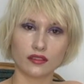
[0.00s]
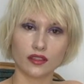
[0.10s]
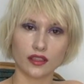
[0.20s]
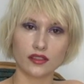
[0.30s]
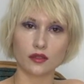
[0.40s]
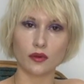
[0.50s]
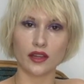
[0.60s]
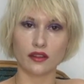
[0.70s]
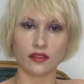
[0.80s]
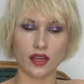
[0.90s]
It's the way
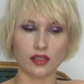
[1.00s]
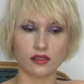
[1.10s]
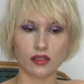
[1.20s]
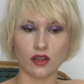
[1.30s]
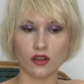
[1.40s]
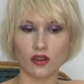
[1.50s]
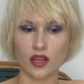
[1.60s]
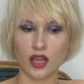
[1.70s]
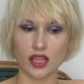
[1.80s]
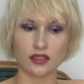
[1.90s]
that they so
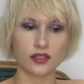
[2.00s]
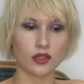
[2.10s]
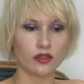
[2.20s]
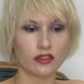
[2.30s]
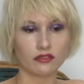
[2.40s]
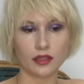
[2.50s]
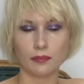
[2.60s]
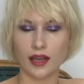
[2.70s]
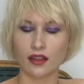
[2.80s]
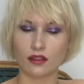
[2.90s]
intuitively
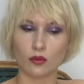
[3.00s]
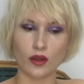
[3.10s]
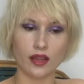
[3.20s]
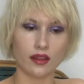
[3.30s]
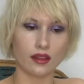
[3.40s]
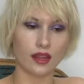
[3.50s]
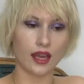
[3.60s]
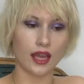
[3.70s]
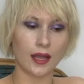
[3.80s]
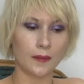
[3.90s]
paint, the way that
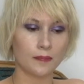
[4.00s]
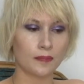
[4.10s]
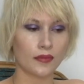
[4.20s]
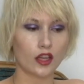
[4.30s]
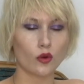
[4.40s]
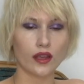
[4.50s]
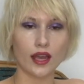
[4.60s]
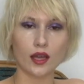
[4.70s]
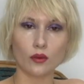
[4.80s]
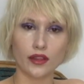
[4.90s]
they
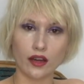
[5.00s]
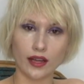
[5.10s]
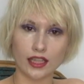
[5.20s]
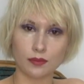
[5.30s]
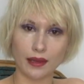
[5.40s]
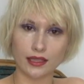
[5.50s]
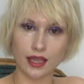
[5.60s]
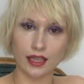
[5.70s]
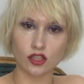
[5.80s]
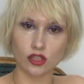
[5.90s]
create without
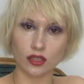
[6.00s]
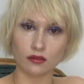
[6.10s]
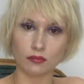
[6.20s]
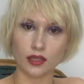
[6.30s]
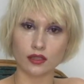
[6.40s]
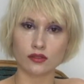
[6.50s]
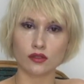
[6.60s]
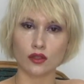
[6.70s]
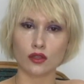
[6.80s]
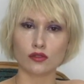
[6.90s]
expectation, because
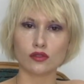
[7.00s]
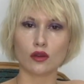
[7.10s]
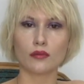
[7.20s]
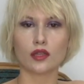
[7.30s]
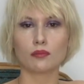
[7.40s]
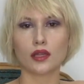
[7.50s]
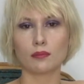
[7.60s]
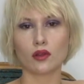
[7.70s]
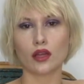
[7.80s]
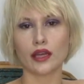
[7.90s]
so many
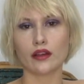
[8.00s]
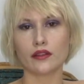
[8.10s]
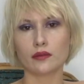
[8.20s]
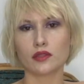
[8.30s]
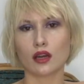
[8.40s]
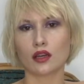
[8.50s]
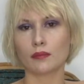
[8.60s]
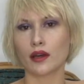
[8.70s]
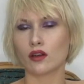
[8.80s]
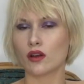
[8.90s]
people, I hear them talk
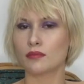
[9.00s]
about, oh, I'm